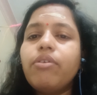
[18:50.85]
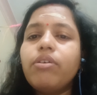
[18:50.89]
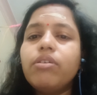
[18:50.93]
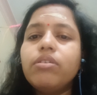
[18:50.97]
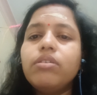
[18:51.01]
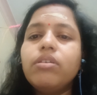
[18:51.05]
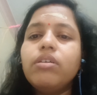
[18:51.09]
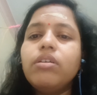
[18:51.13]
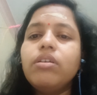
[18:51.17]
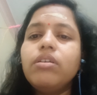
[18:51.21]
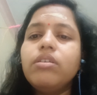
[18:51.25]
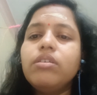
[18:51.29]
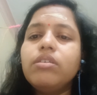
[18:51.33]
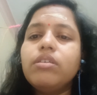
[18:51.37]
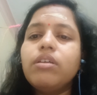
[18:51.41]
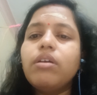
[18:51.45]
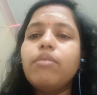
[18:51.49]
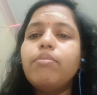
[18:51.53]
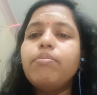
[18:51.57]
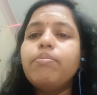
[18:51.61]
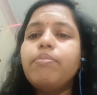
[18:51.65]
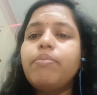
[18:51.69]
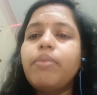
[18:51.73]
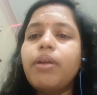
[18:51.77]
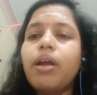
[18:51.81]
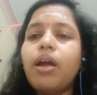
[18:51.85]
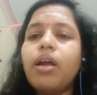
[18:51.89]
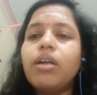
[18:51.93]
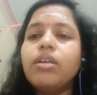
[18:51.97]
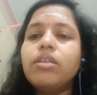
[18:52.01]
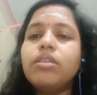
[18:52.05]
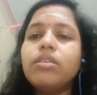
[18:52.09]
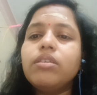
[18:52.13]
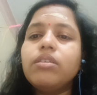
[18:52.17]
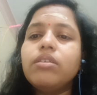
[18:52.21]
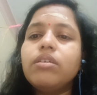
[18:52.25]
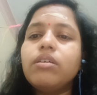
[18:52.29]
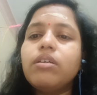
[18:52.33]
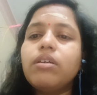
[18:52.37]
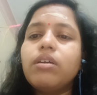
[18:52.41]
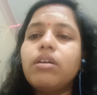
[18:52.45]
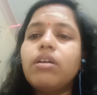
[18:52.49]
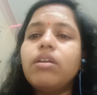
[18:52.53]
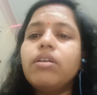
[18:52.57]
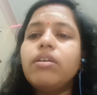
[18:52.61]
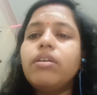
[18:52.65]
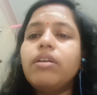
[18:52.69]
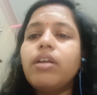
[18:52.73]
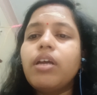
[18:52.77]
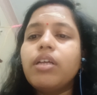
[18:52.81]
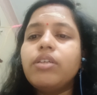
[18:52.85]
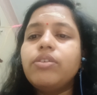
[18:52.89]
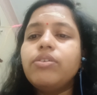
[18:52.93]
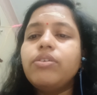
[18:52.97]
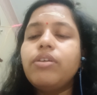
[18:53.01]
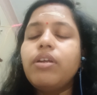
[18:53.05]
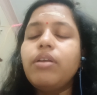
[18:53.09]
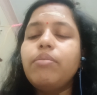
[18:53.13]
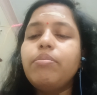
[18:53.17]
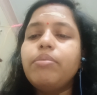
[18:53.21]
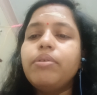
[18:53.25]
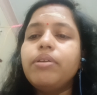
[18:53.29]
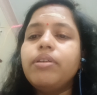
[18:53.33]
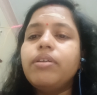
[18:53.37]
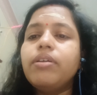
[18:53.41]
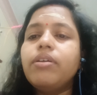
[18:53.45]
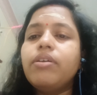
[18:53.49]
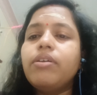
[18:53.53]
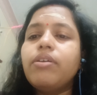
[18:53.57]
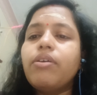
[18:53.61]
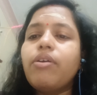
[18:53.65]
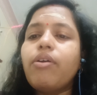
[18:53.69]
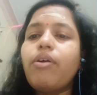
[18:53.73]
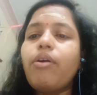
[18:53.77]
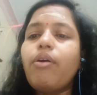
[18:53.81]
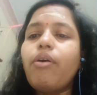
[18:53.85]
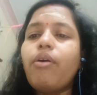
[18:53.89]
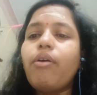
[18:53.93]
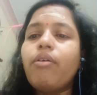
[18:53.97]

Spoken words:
Further, in some plants, the natural period